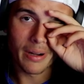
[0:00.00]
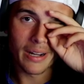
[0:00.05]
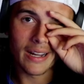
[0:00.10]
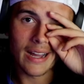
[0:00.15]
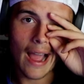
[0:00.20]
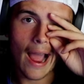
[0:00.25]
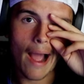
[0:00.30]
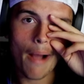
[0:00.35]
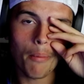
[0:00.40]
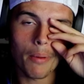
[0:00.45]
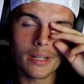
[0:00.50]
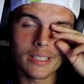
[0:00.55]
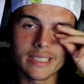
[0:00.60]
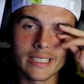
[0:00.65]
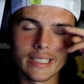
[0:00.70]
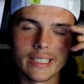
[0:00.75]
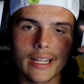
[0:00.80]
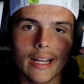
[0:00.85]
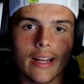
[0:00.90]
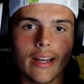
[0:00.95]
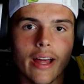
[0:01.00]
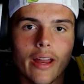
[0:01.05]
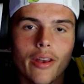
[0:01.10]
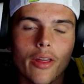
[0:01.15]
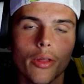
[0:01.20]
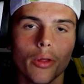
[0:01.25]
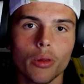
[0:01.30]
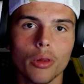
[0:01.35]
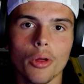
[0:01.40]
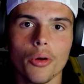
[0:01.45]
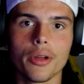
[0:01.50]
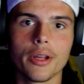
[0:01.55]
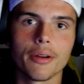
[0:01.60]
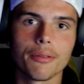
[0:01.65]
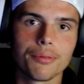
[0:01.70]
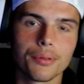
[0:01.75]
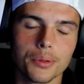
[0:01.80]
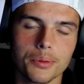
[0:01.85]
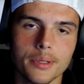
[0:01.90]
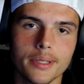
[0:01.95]
But I want to see another
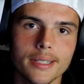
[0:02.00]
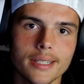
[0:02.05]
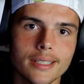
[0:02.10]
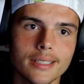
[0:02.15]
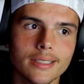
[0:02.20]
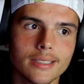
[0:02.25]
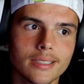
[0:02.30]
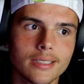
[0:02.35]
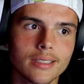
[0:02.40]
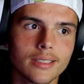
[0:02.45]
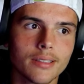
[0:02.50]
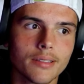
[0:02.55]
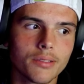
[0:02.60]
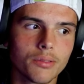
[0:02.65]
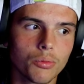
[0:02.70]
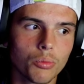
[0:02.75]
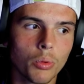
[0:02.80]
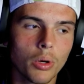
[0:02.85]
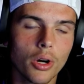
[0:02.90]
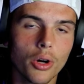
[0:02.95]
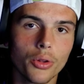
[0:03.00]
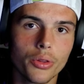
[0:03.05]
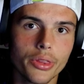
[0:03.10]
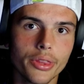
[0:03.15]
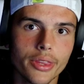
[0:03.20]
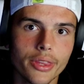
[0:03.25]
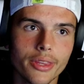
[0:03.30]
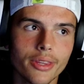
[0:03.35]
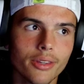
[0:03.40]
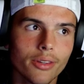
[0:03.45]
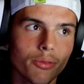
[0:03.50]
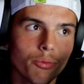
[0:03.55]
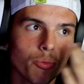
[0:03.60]
Logia fruit because well,